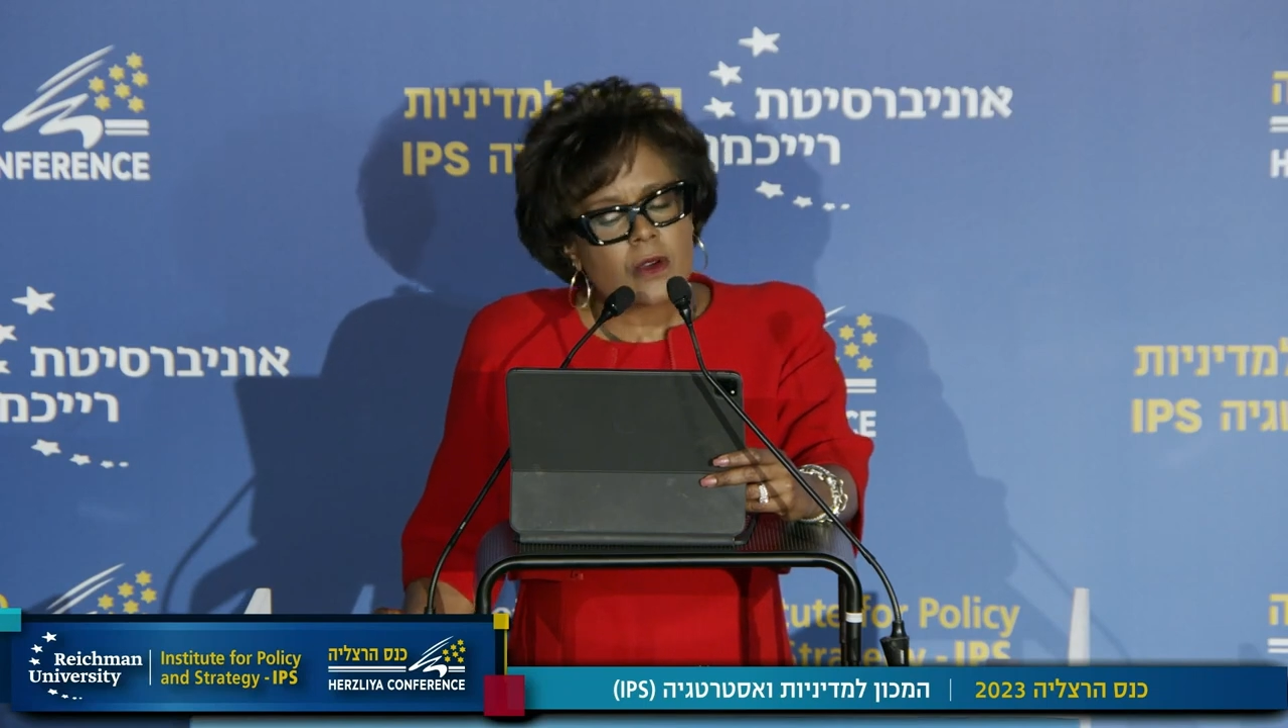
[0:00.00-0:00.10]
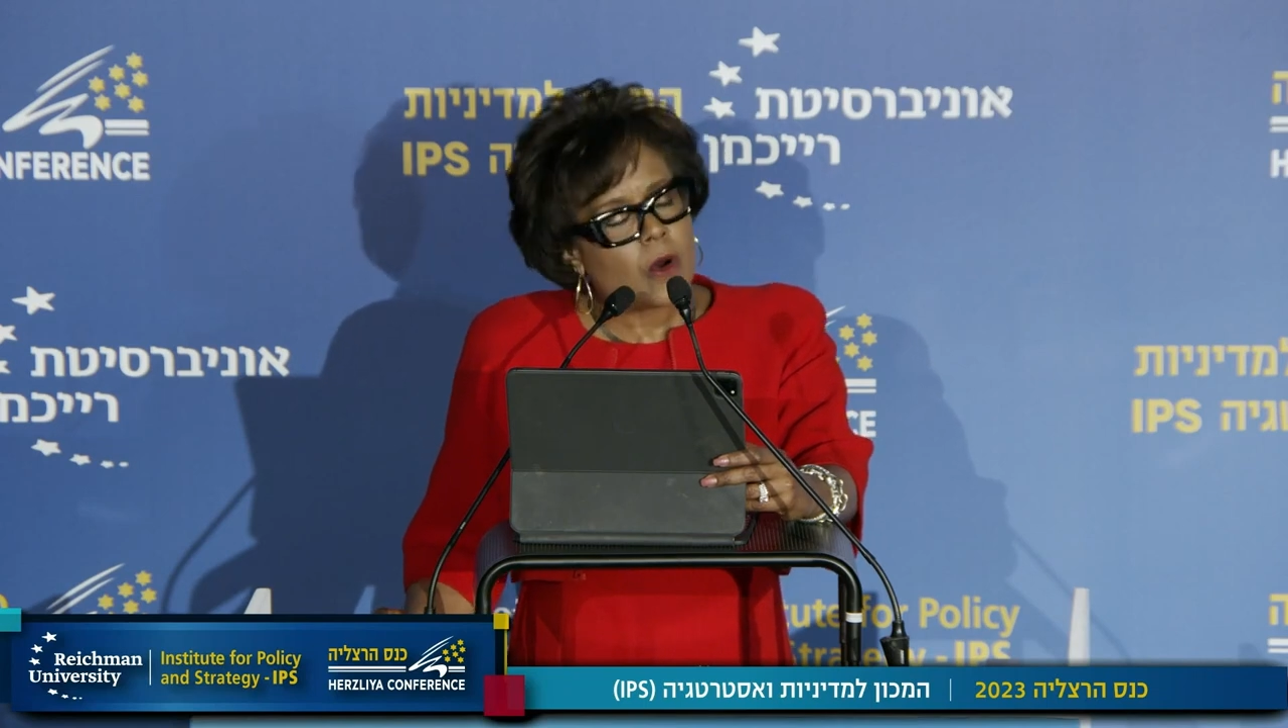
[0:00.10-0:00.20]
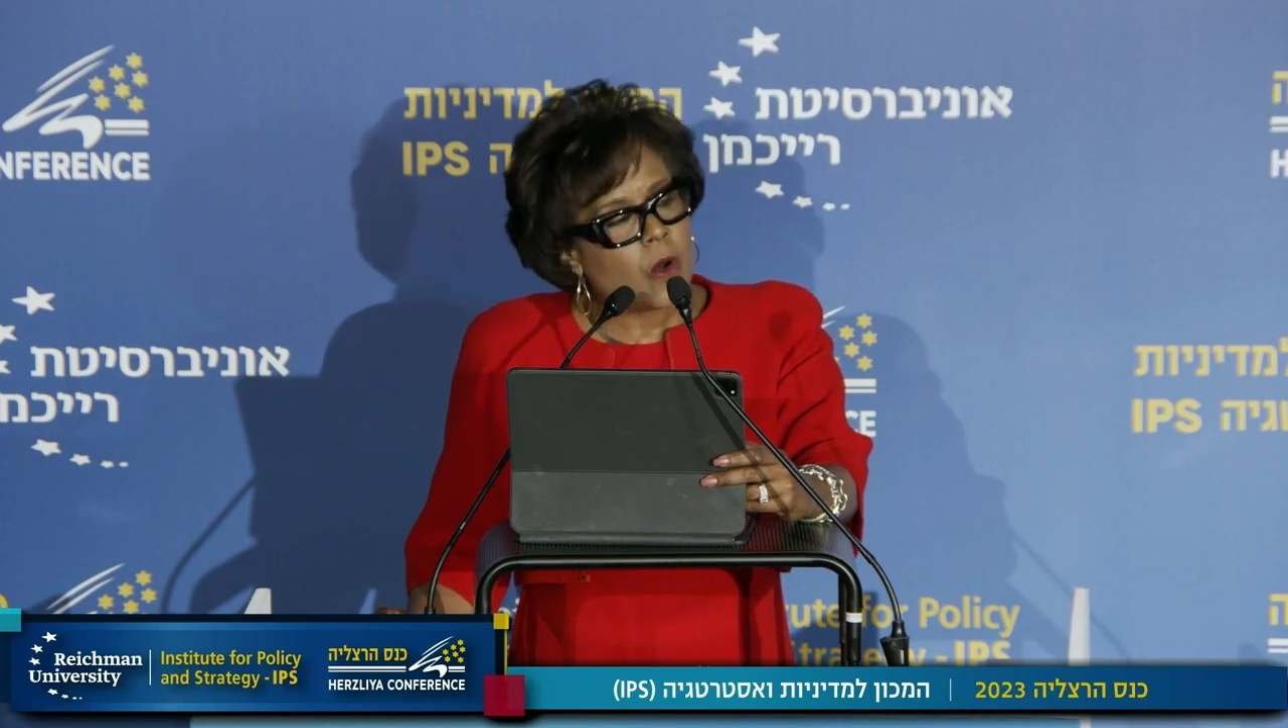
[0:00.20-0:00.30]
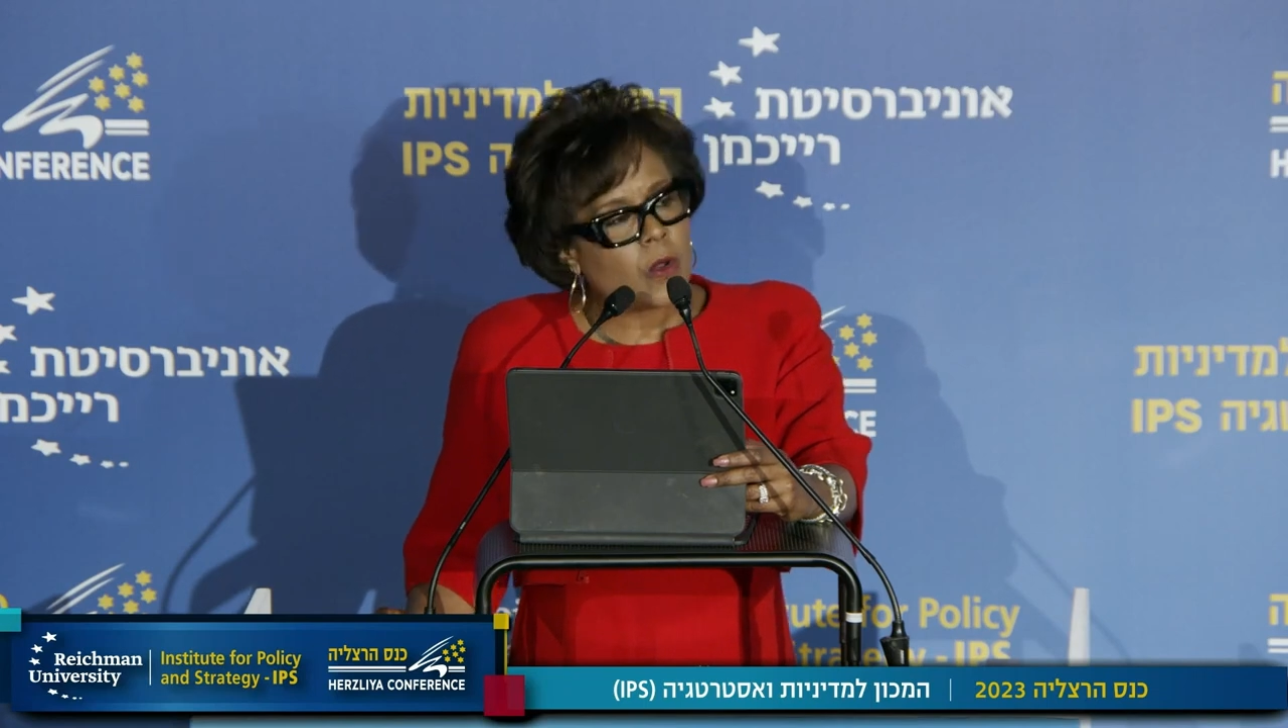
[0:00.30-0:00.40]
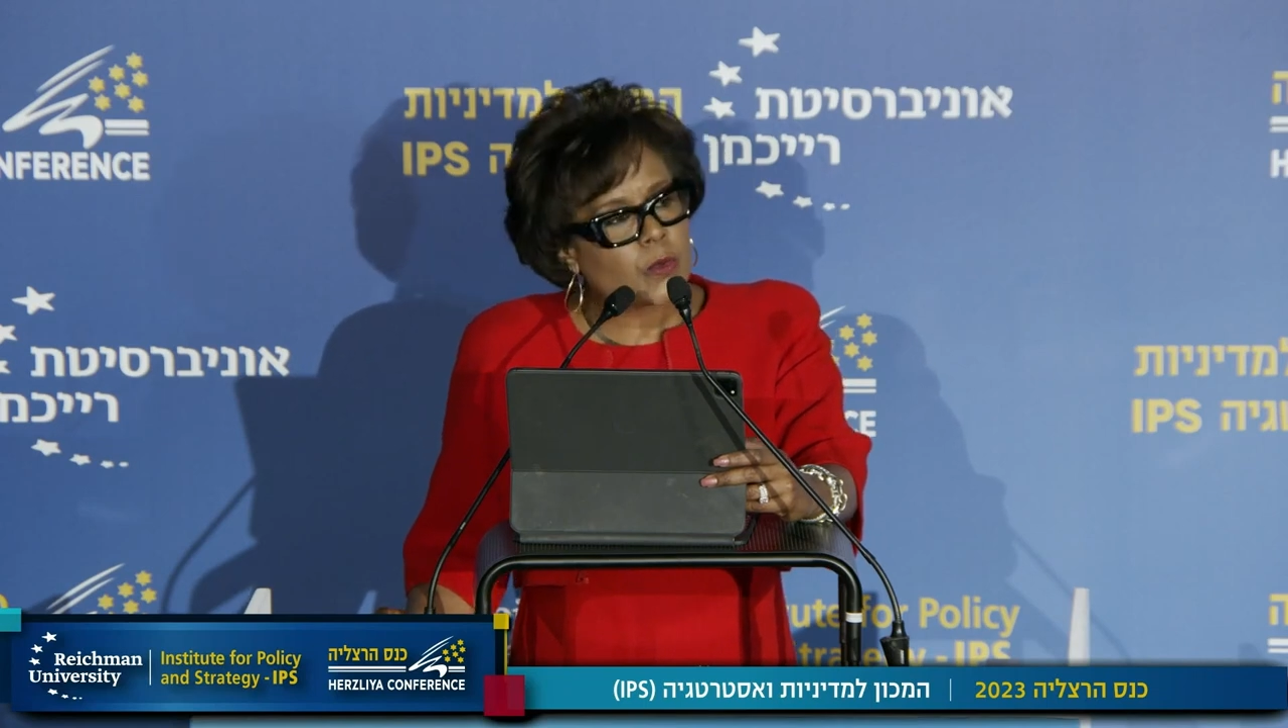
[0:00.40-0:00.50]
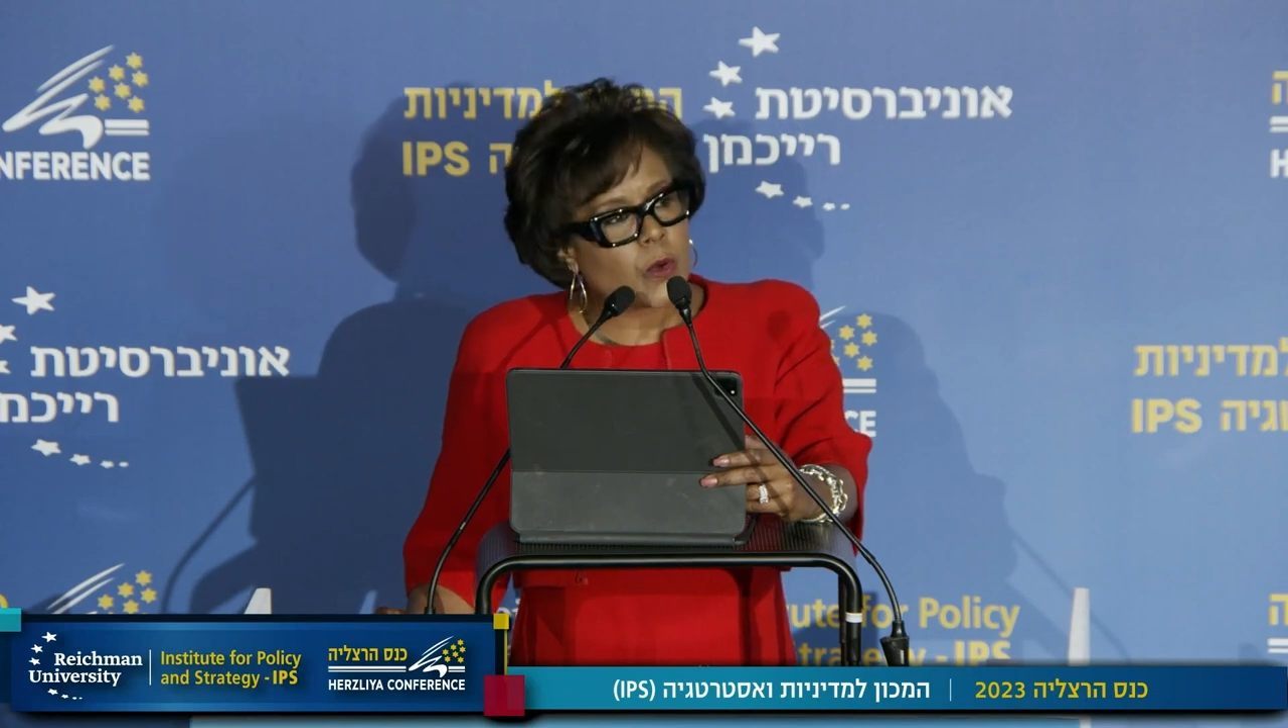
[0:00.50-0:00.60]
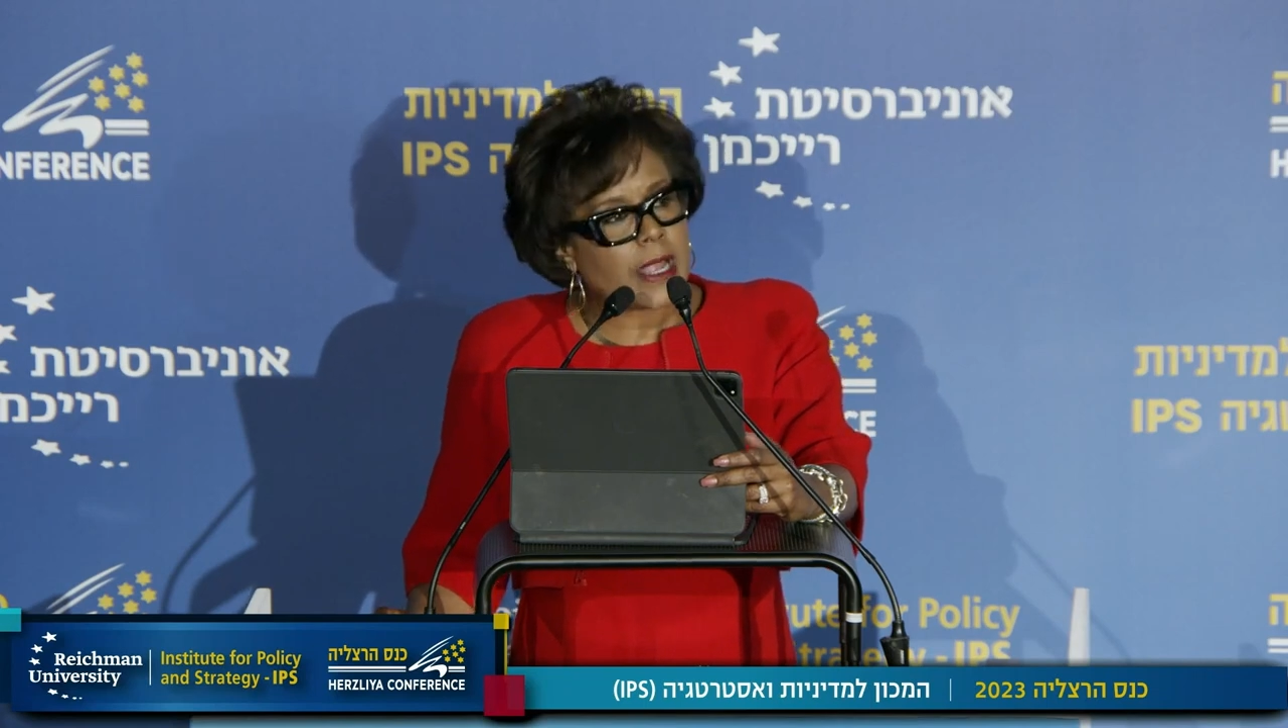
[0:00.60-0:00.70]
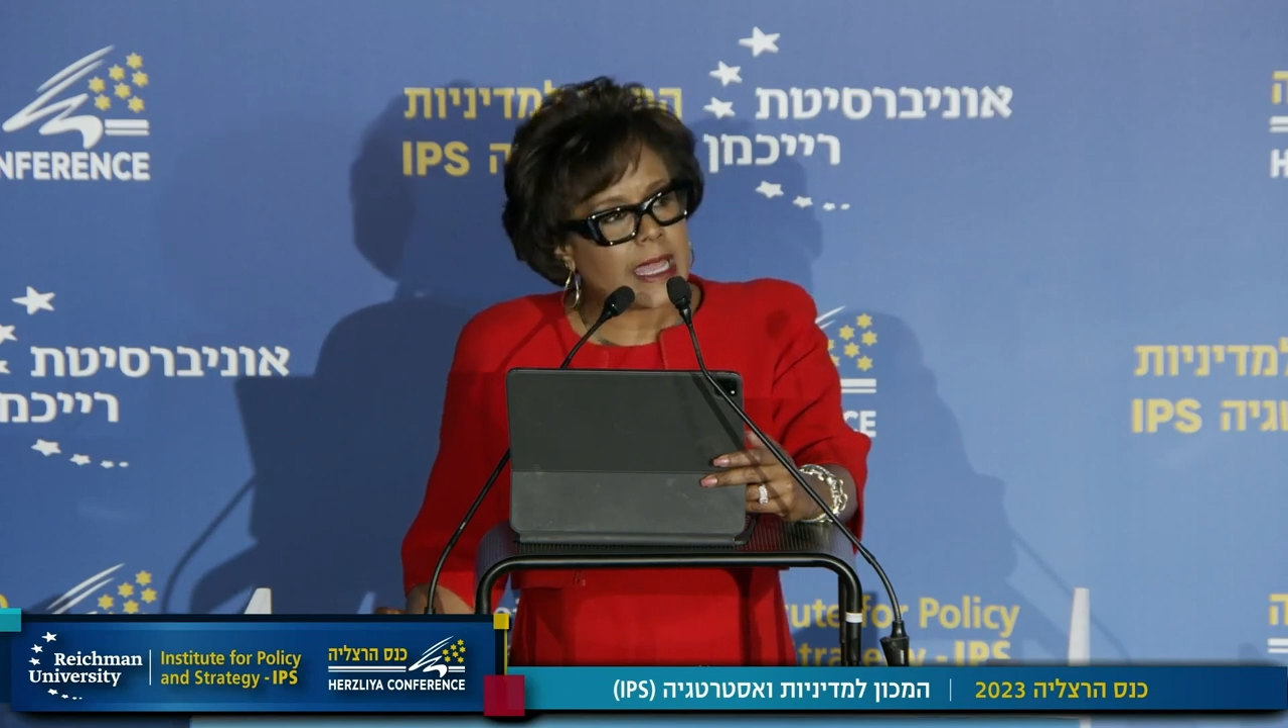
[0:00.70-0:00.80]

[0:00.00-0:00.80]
Cold War